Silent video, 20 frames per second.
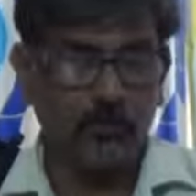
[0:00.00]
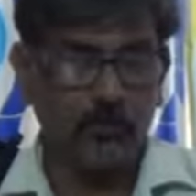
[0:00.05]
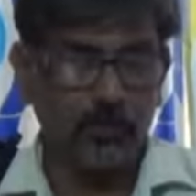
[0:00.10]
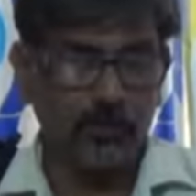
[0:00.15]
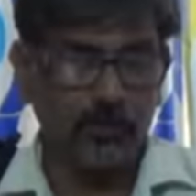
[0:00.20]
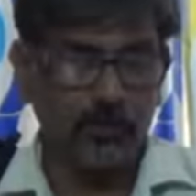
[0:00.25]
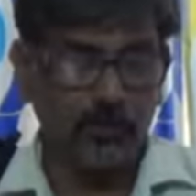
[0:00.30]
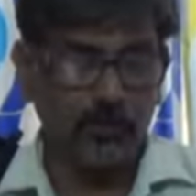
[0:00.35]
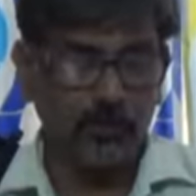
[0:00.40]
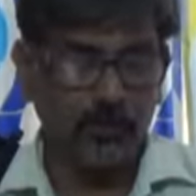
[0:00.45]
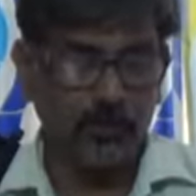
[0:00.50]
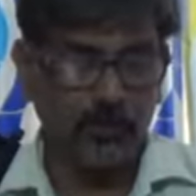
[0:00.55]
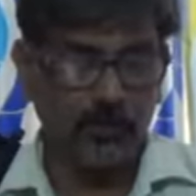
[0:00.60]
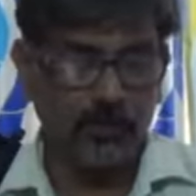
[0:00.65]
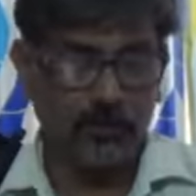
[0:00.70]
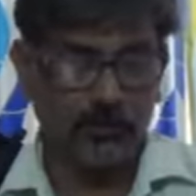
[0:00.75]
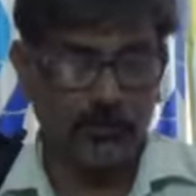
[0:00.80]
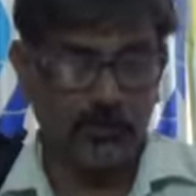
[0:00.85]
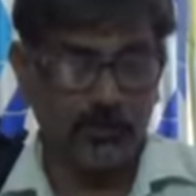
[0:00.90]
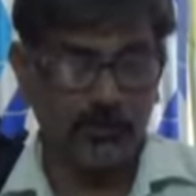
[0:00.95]
with
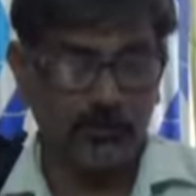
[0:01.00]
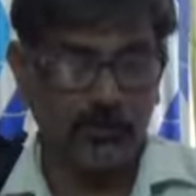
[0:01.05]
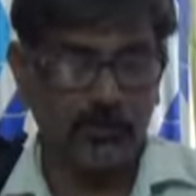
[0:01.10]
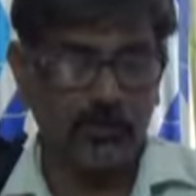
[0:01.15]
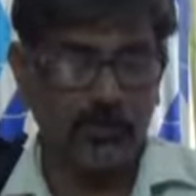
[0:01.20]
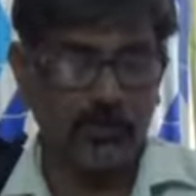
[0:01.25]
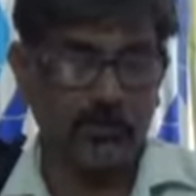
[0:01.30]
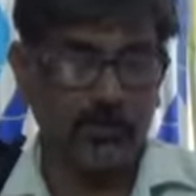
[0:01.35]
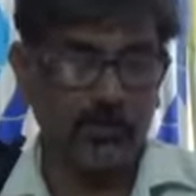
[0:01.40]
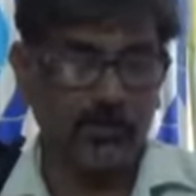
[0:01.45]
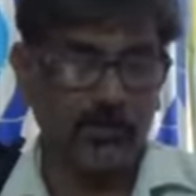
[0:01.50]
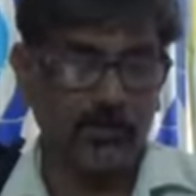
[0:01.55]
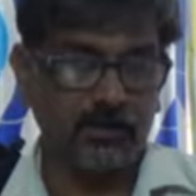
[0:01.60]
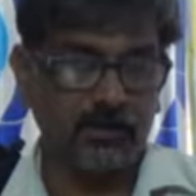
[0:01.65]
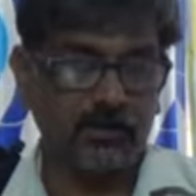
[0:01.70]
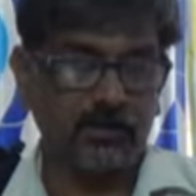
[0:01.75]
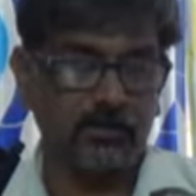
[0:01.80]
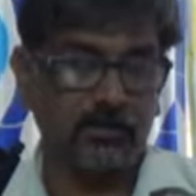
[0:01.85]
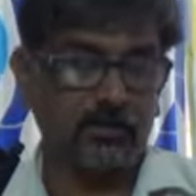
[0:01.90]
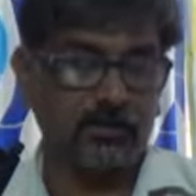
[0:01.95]
2470
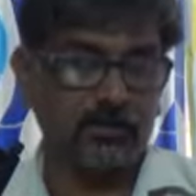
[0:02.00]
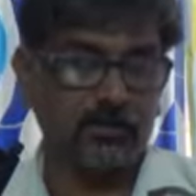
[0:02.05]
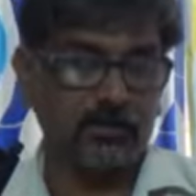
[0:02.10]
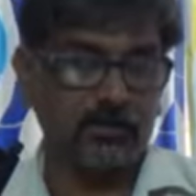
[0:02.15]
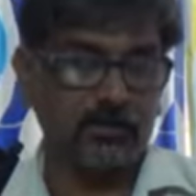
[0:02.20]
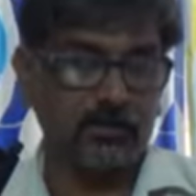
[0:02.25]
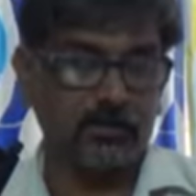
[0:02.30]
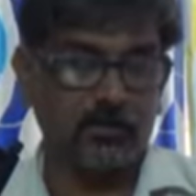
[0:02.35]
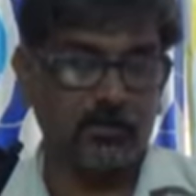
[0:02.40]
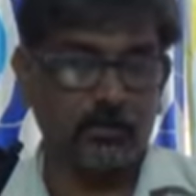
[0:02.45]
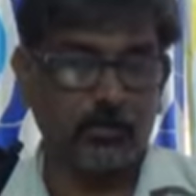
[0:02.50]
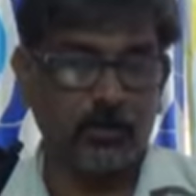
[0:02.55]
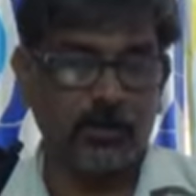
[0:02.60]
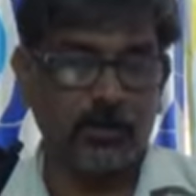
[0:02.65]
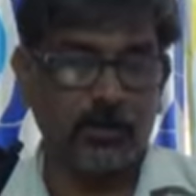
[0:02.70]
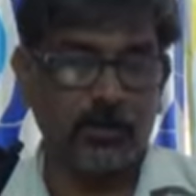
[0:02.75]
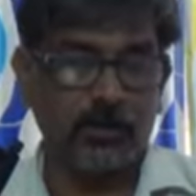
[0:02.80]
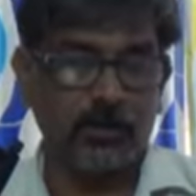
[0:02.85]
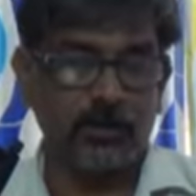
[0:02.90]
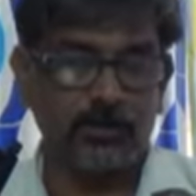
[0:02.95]

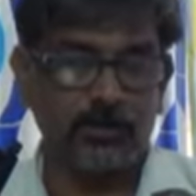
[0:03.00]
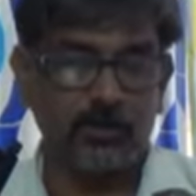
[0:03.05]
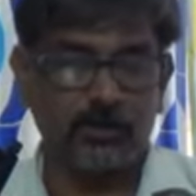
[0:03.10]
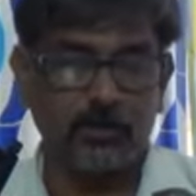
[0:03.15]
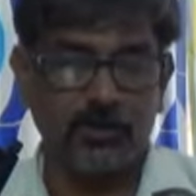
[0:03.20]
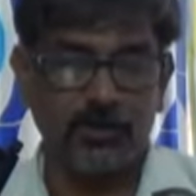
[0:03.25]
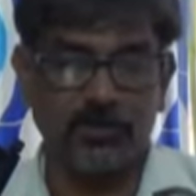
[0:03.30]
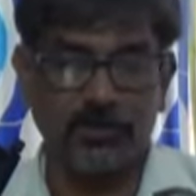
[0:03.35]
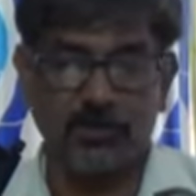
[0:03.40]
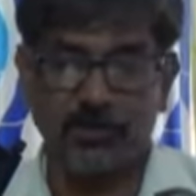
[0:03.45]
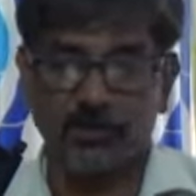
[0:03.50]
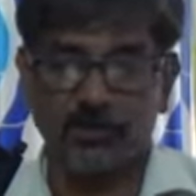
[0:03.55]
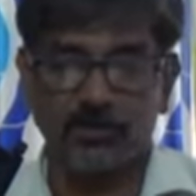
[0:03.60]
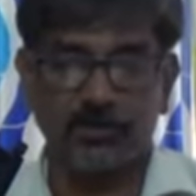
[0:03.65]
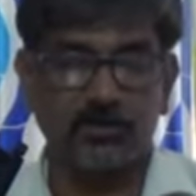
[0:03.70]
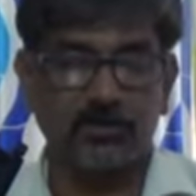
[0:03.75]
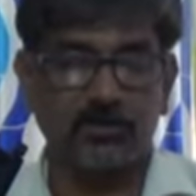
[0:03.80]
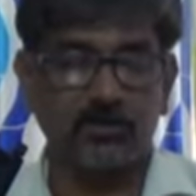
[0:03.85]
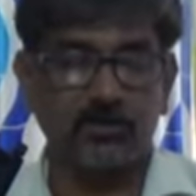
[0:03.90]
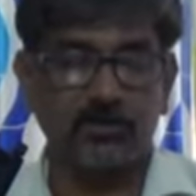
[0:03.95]
2.8 G master lens.